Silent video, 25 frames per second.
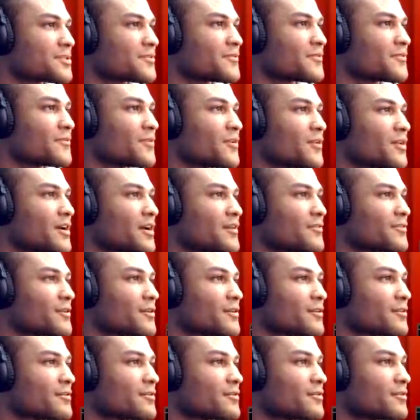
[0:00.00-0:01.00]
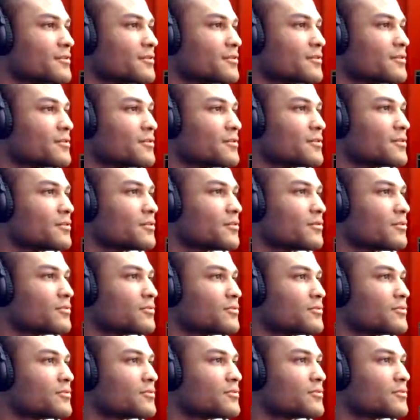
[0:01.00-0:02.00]
I don't know where I was gonna fall off there.
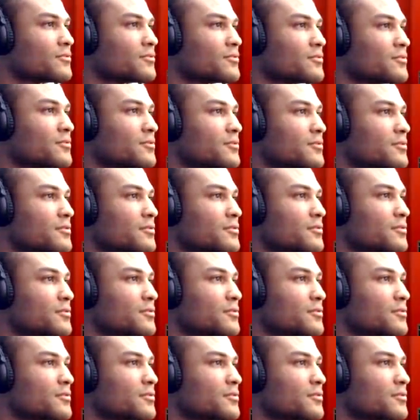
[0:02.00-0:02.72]
Oh.